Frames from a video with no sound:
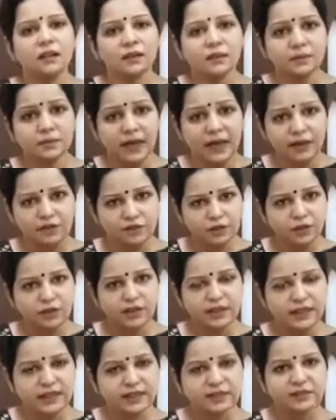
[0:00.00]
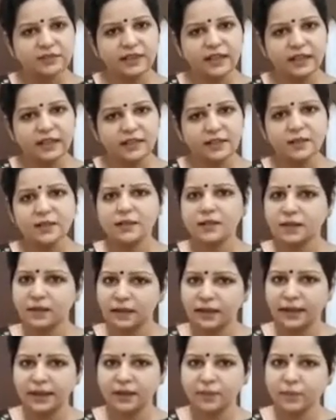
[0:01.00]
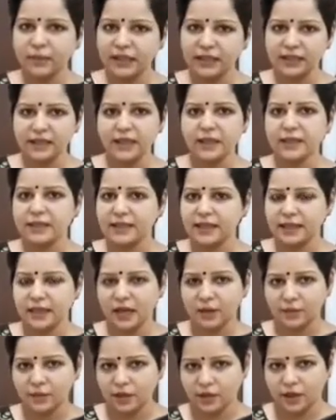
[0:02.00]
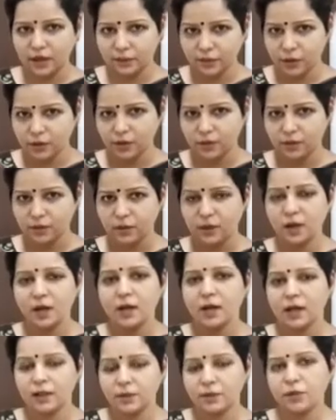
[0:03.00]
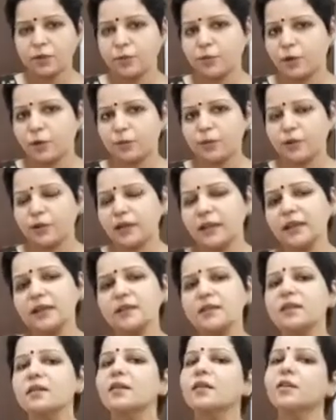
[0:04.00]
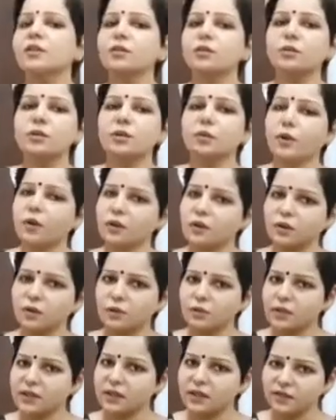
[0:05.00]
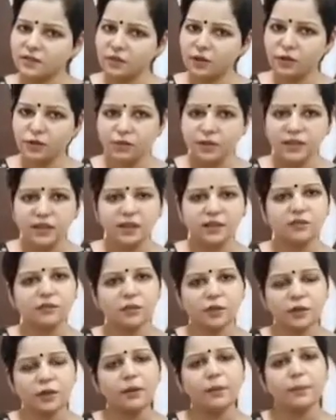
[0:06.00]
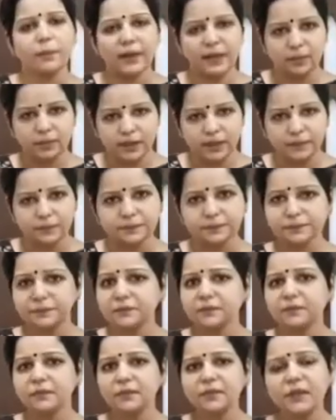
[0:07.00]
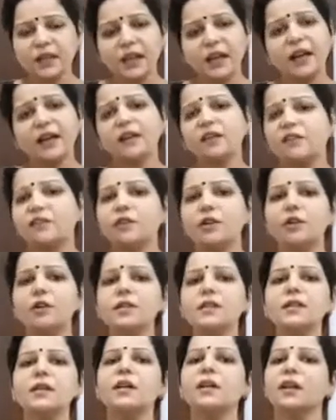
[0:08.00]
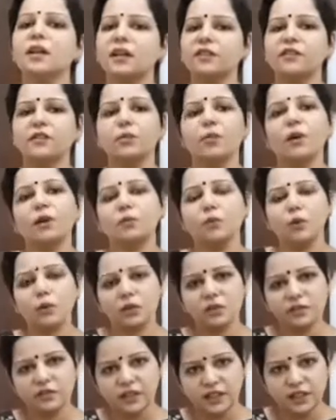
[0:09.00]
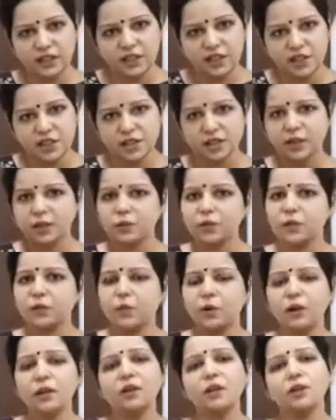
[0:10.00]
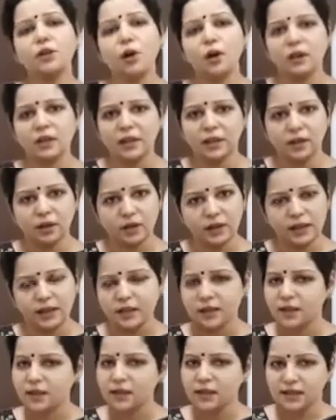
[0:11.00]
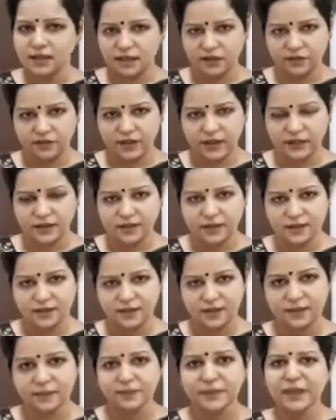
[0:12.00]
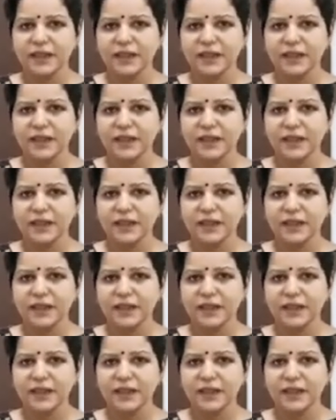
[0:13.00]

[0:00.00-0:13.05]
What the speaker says: Amphoteric surfactants like betanes and aminopropionates, you would want to use it if you are using it for a baby. And of course, if you want more of conditioning, you will want non-ionic surfactants.